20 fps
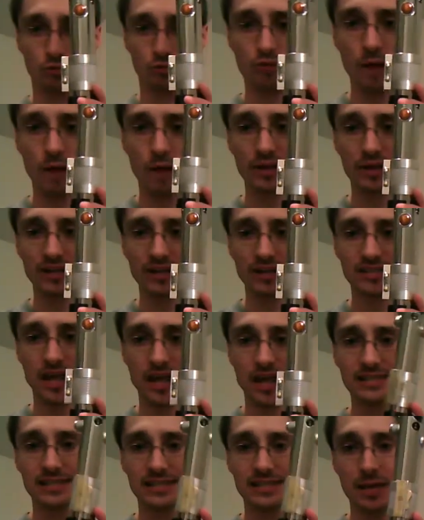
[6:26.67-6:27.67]

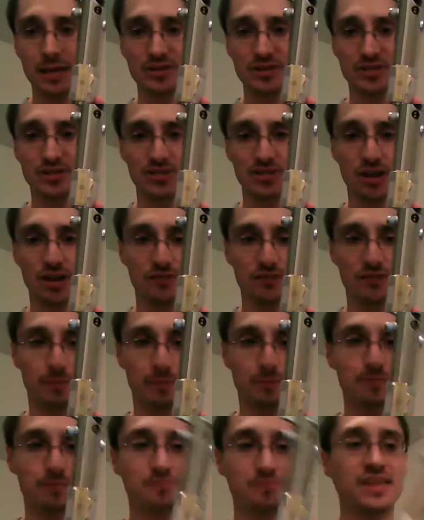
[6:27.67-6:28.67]
replica-sized images of
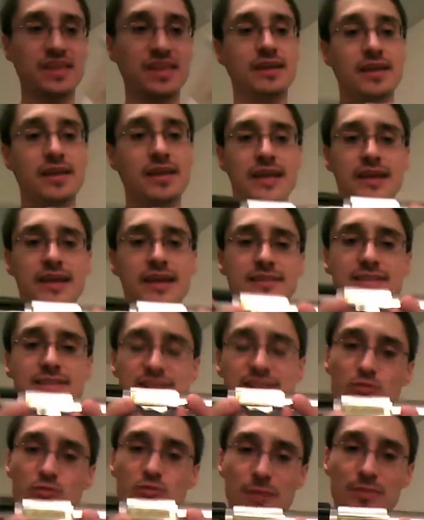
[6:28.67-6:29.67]
them.
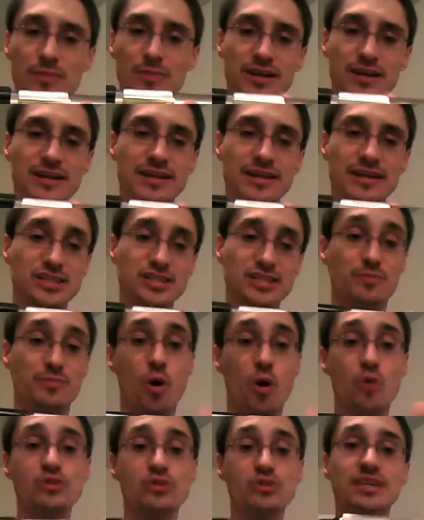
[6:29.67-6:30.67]
This replica is
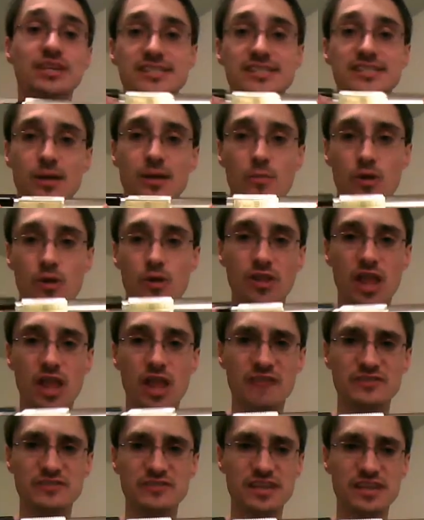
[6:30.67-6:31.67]
supposedly somewhat
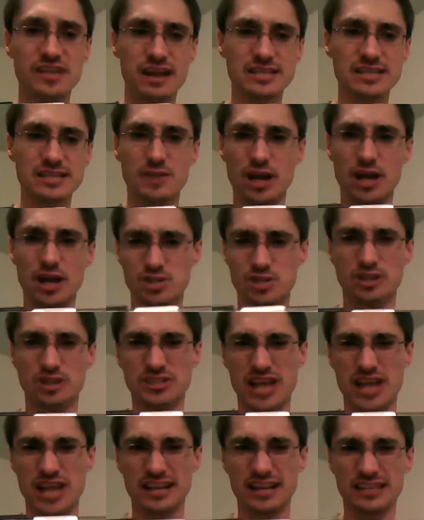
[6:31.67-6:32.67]
life-size. I'm not sure
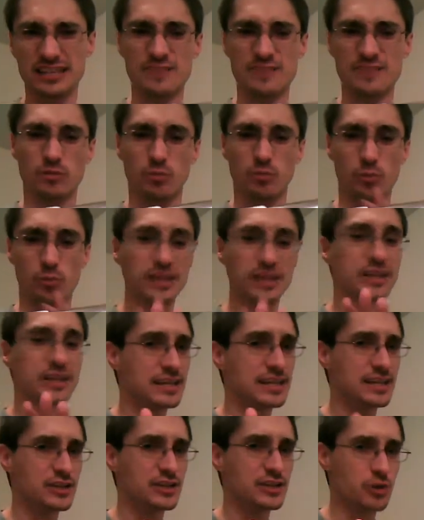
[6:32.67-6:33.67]
exactly if it
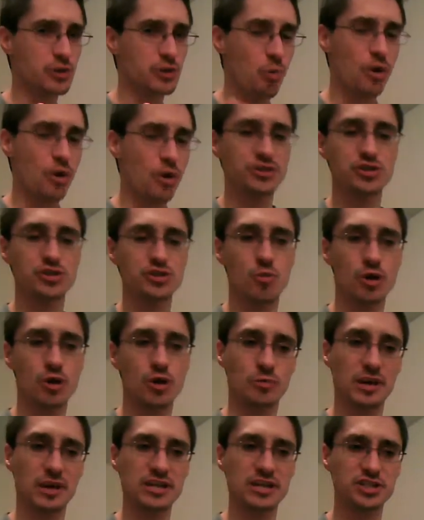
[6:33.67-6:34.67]
really is a
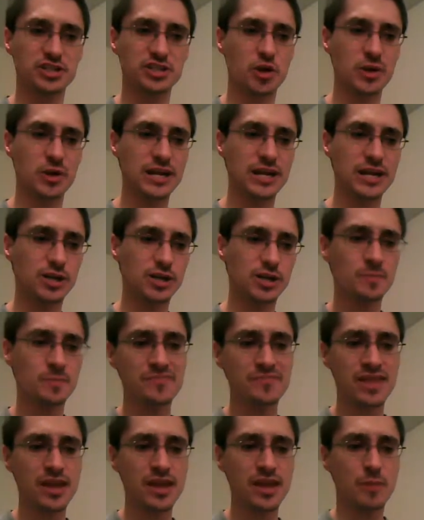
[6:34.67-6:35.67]
1-to-1 ratio here,
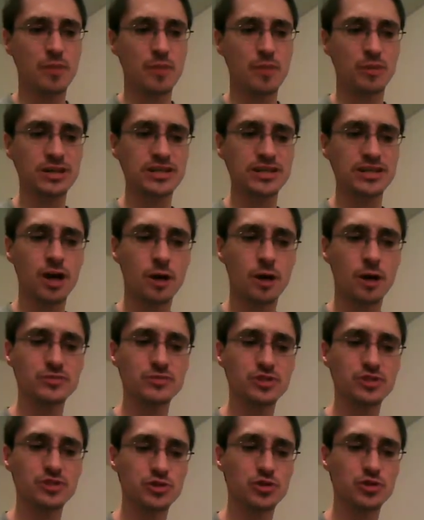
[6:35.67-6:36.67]
but when it
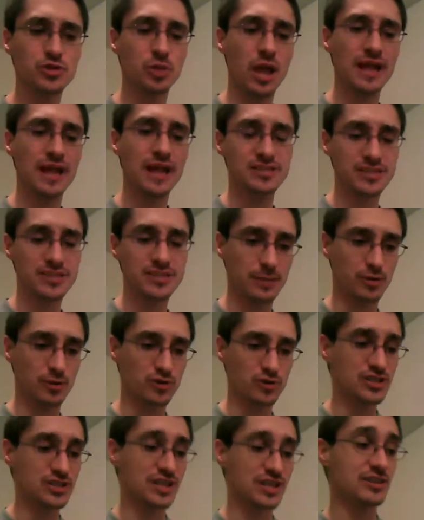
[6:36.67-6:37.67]
comes to
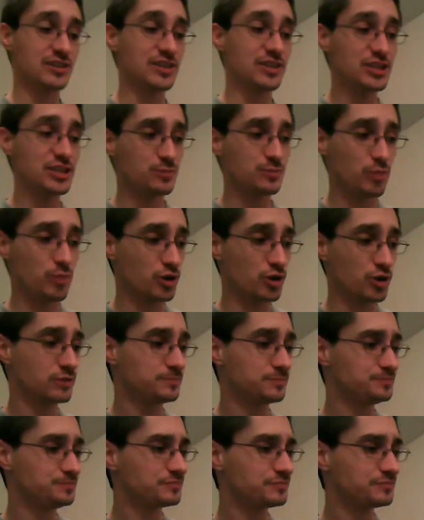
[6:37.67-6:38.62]
lightsabers in this book,